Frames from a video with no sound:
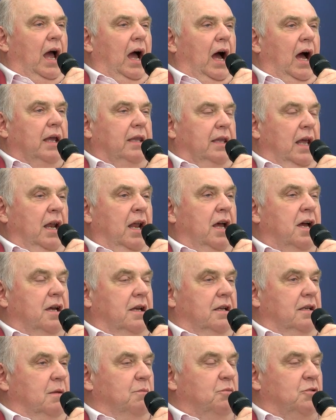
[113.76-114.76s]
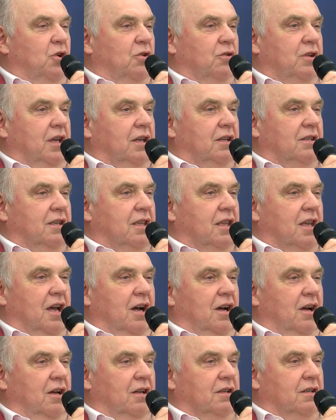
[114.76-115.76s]
I then heard him talking to the
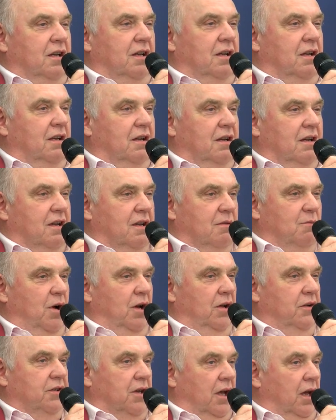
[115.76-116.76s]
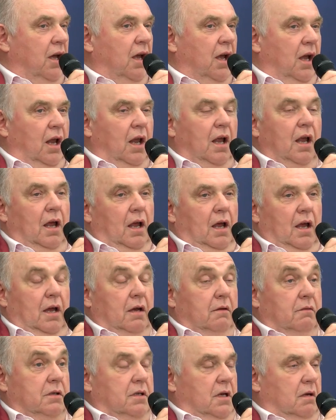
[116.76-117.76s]
guard commander
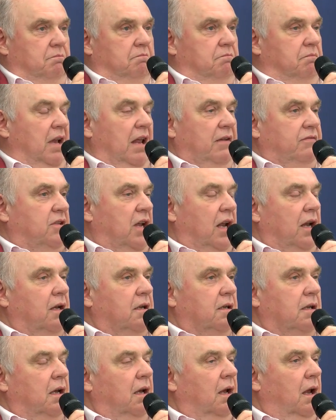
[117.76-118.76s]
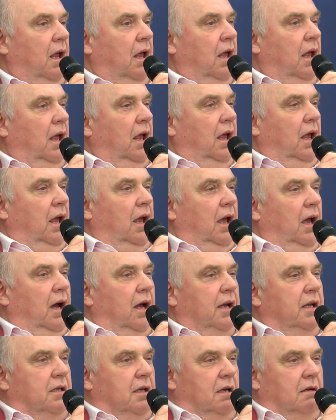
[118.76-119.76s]
who was a lieutenant.
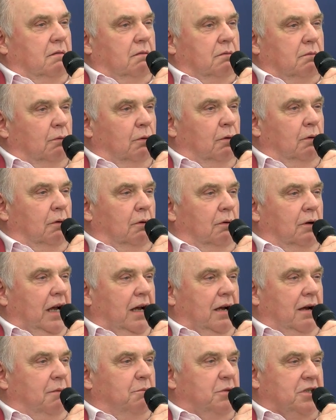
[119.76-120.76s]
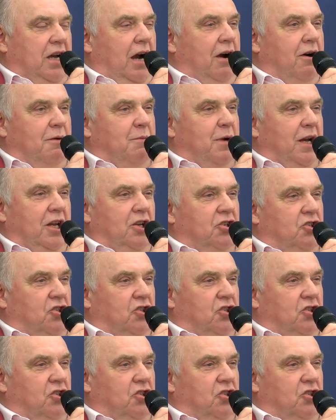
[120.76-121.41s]
And he said, Whoa, yeah, Miss Harriman, he